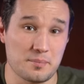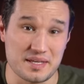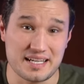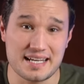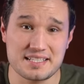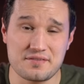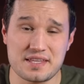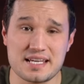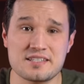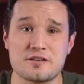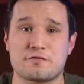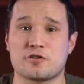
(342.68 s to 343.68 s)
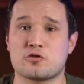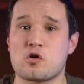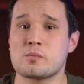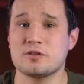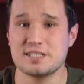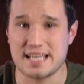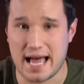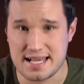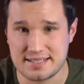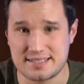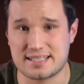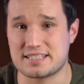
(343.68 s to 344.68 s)
Because of this, for normal
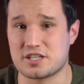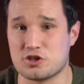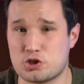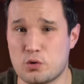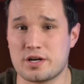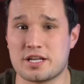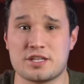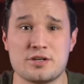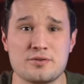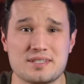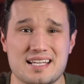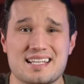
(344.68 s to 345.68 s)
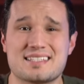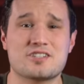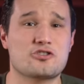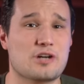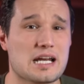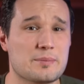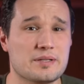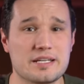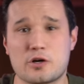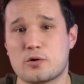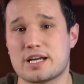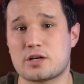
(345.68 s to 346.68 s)
tasks, it's a joy to use and is incredibly
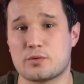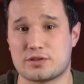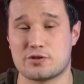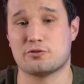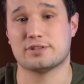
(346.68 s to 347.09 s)
quick with no